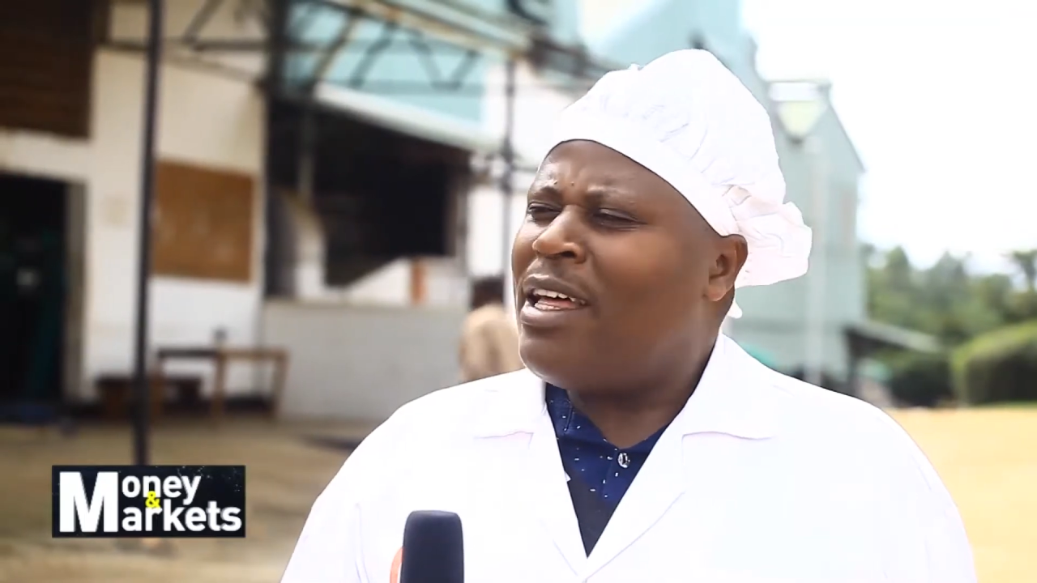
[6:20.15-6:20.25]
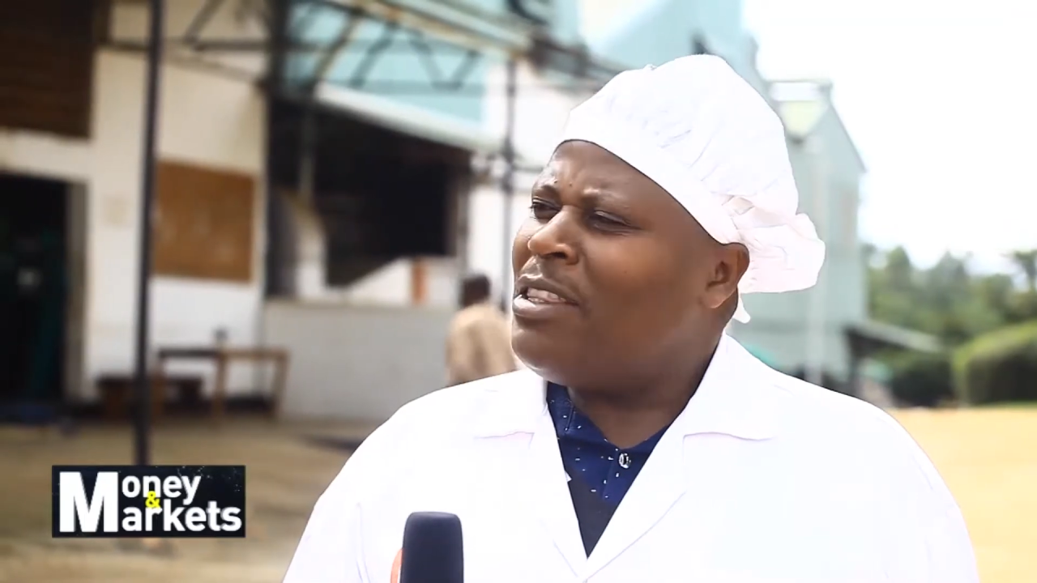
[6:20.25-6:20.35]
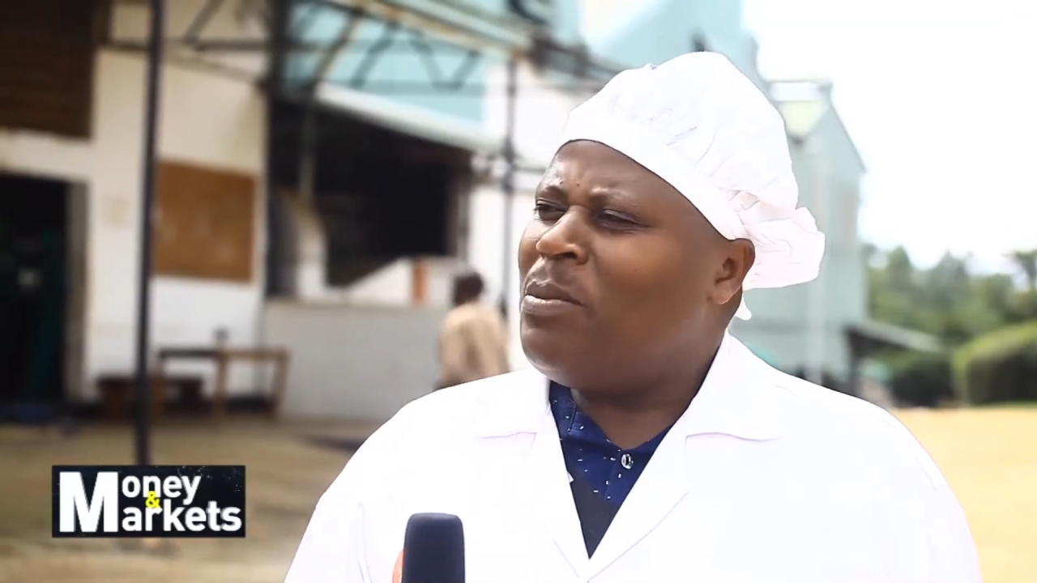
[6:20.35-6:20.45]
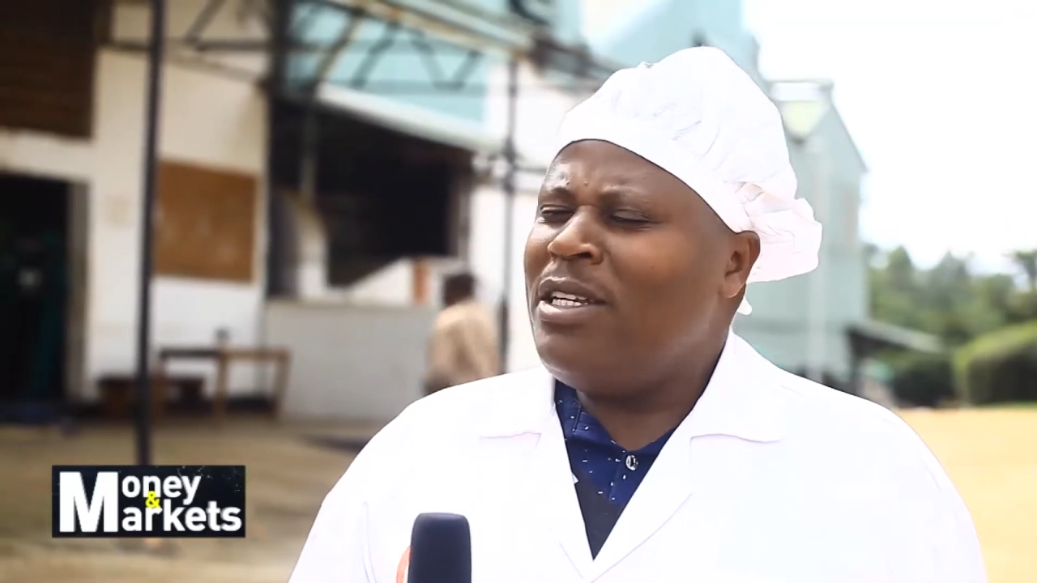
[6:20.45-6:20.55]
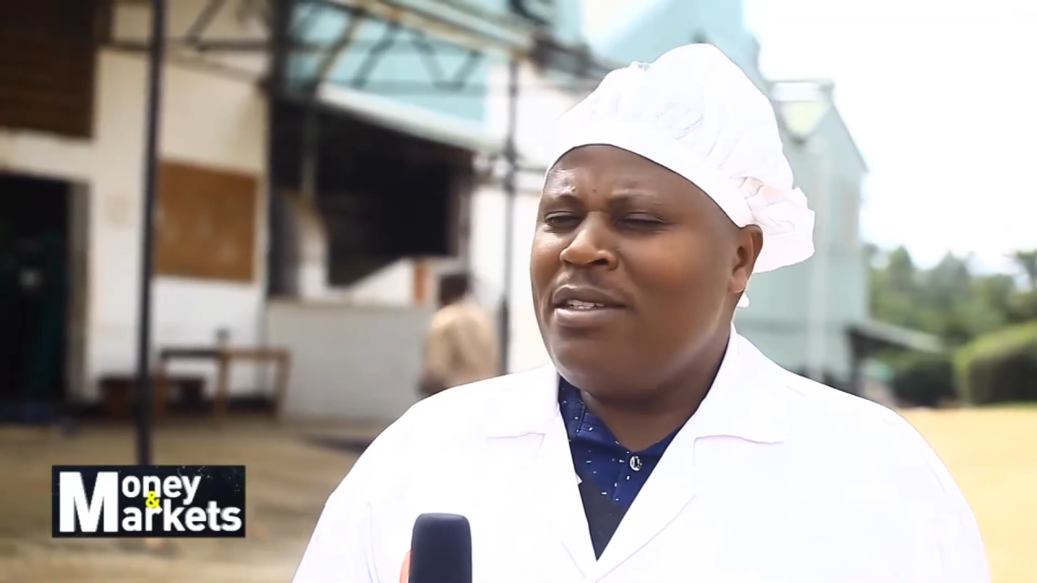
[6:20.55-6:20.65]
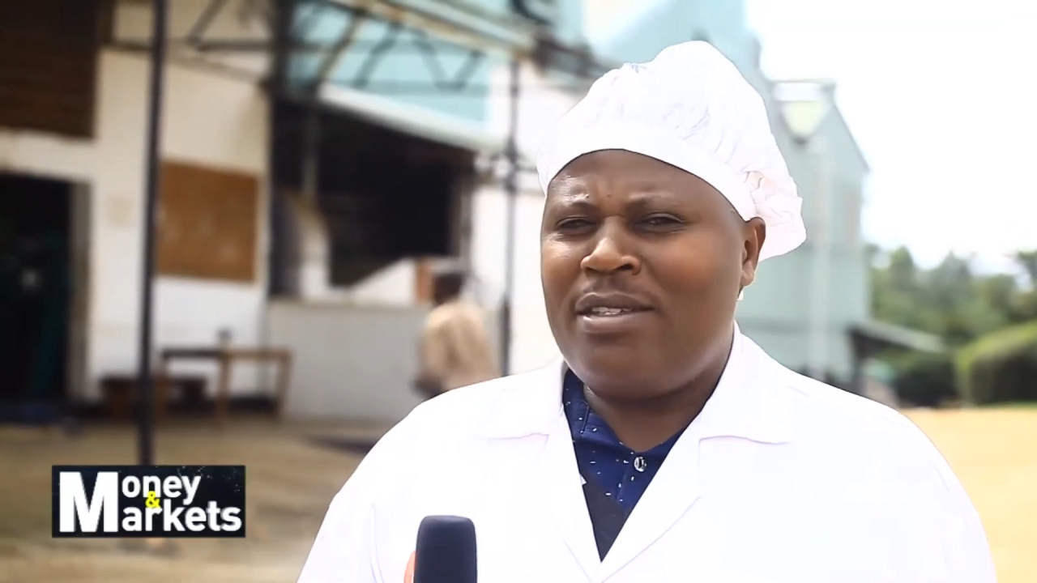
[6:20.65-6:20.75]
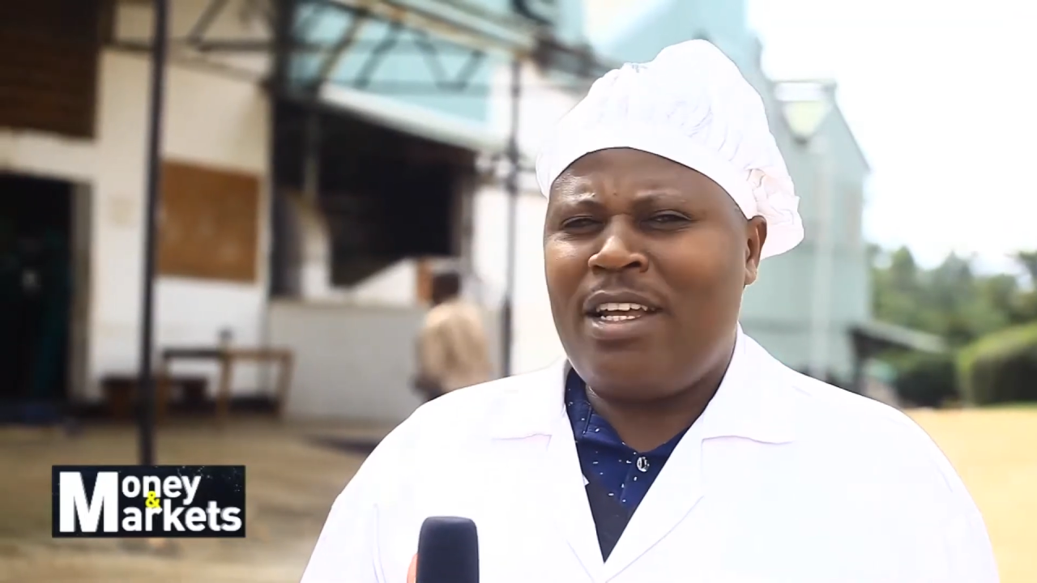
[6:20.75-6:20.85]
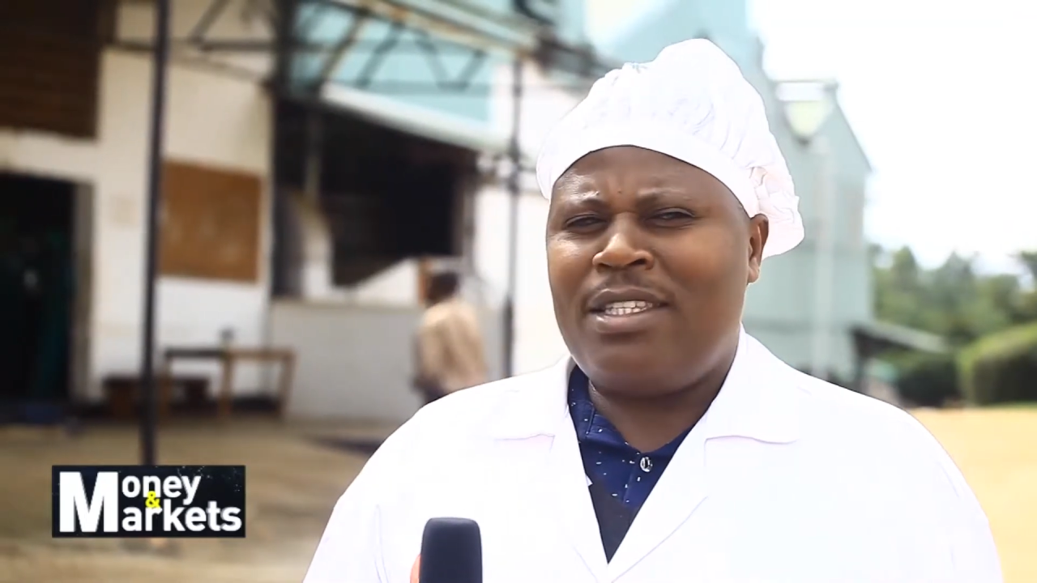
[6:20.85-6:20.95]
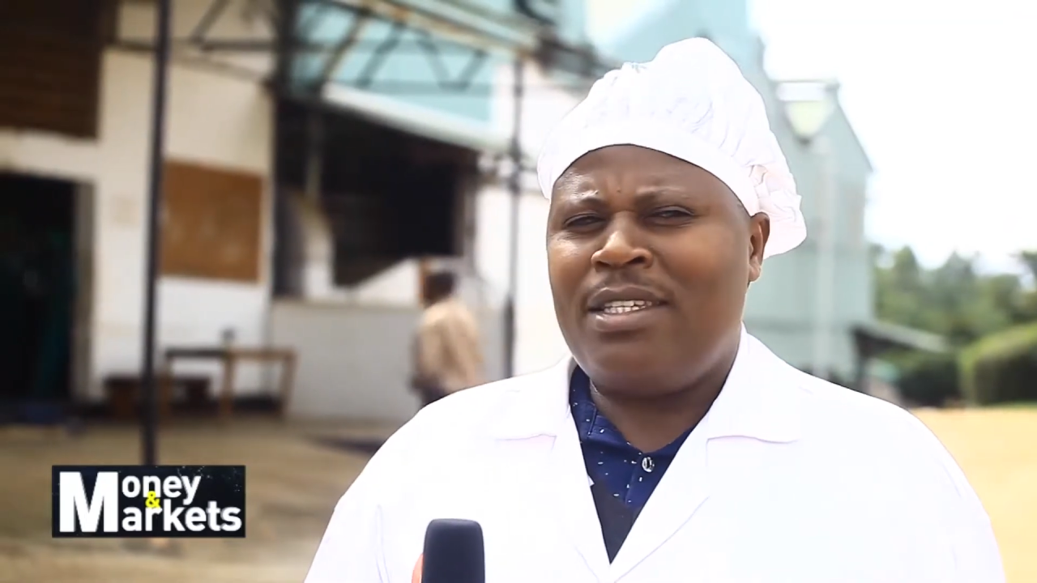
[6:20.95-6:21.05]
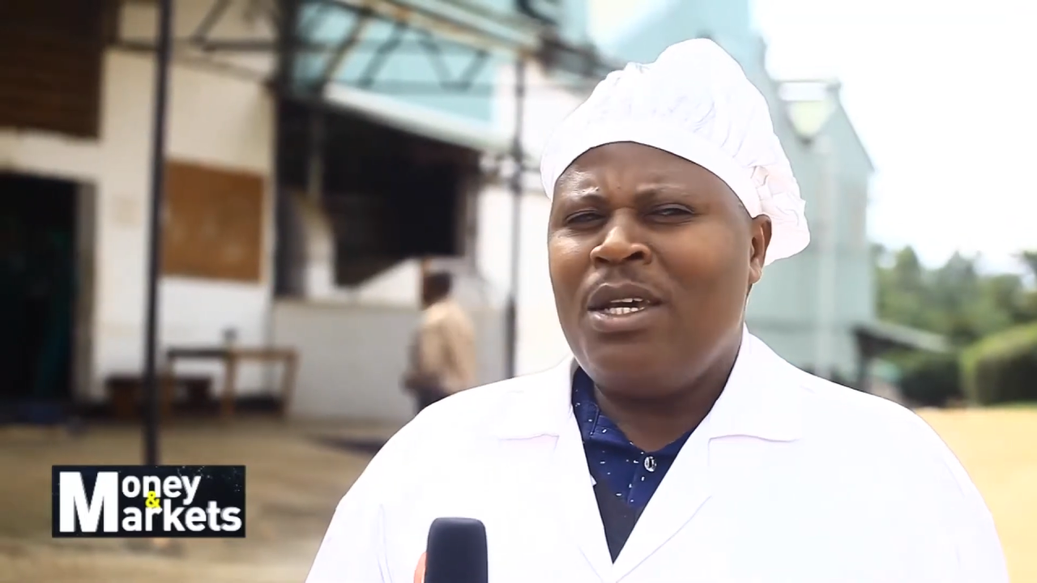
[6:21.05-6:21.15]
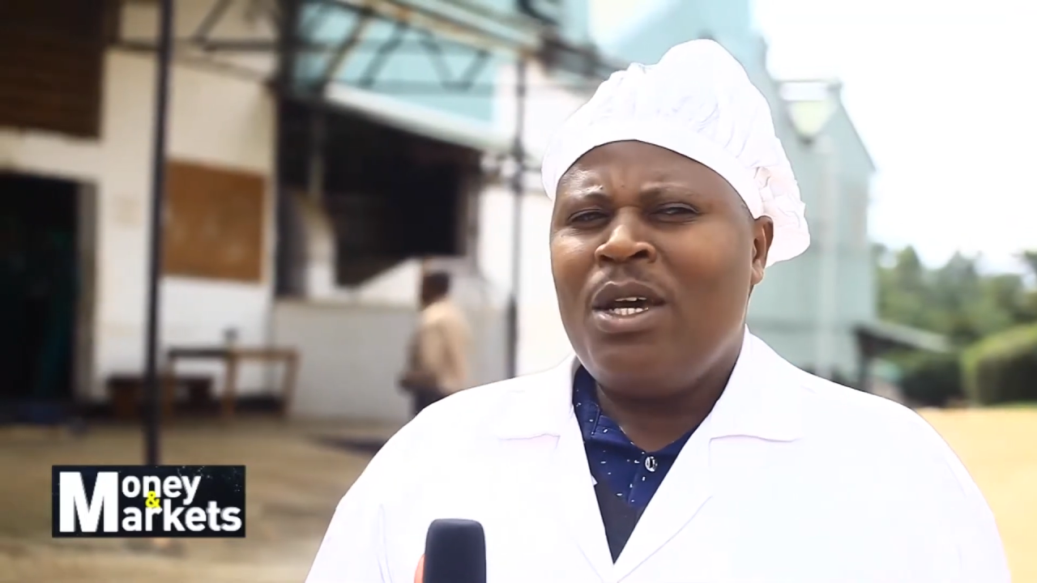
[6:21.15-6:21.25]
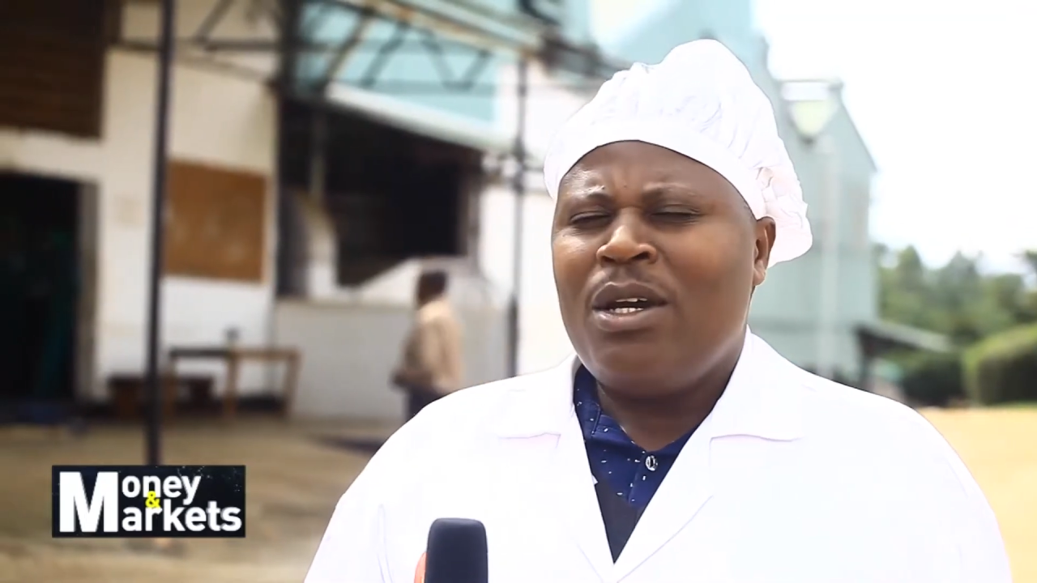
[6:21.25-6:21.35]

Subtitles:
that means that